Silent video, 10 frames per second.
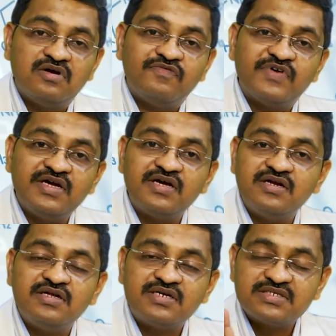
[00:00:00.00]
Why
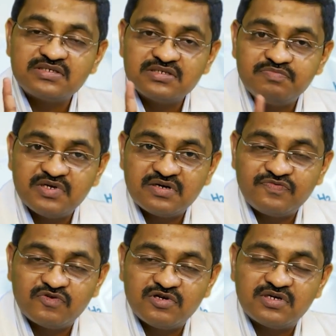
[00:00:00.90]
can the testis be at
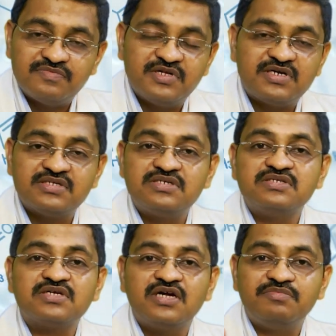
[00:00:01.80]
fault? The testis
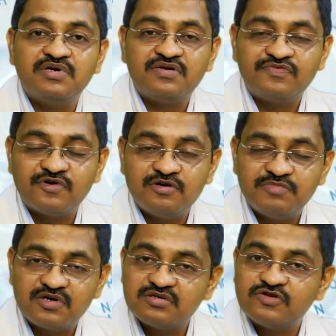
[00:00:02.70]
can be at fault
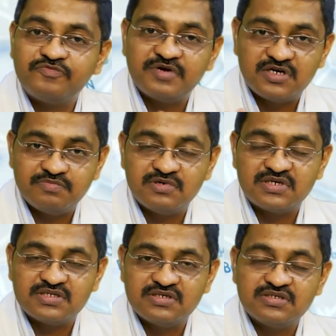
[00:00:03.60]
because of multiple
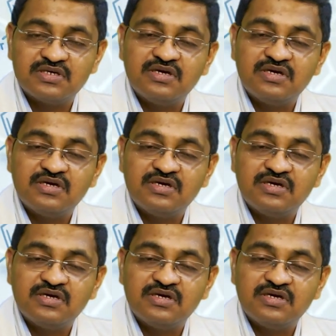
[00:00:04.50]
reasons.